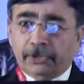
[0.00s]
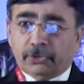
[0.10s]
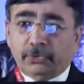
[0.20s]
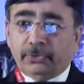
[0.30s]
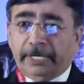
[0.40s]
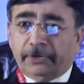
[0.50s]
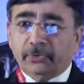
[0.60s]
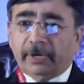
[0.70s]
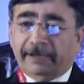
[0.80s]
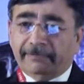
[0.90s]
So you need
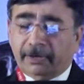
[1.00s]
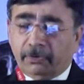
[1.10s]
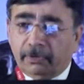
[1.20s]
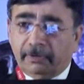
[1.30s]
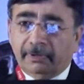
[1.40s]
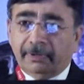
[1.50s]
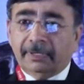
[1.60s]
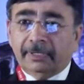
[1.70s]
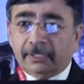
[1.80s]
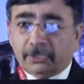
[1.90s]
to have a good,
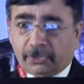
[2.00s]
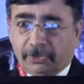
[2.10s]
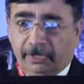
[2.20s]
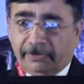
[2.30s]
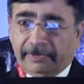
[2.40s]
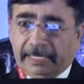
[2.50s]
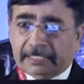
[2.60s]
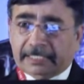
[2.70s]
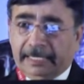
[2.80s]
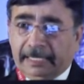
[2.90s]
strong
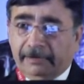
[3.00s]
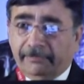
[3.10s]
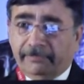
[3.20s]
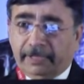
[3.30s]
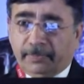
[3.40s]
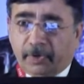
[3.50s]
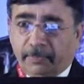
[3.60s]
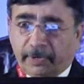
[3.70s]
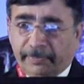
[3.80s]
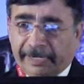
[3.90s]
base scale with a
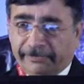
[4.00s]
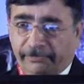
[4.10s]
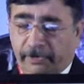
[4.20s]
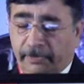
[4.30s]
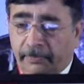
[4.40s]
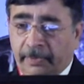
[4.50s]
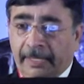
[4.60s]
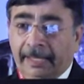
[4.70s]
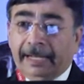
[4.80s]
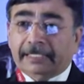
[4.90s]
proper platform.
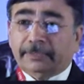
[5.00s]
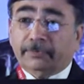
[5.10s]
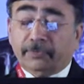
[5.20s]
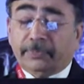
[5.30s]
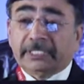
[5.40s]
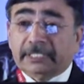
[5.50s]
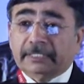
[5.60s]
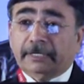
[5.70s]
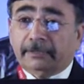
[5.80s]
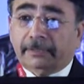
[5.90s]
And some of the
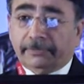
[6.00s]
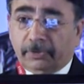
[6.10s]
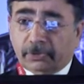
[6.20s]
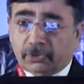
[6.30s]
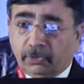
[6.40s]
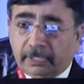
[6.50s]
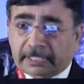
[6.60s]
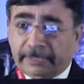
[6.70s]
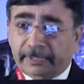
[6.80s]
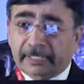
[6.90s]
patients are, so
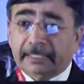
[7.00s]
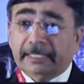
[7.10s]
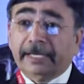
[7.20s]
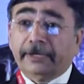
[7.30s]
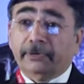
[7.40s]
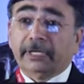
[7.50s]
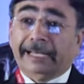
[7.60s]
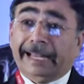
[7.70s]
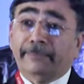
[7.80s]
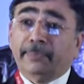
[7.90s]
disabled that they
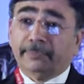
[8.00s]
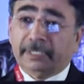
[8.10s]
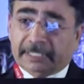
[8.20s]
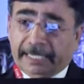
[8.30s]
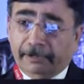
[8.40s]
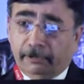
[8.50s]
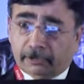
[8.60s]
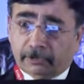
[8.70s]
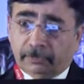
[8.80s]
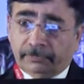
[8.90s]
cannot climb up the scale
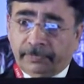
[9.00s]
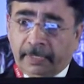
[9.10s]
also.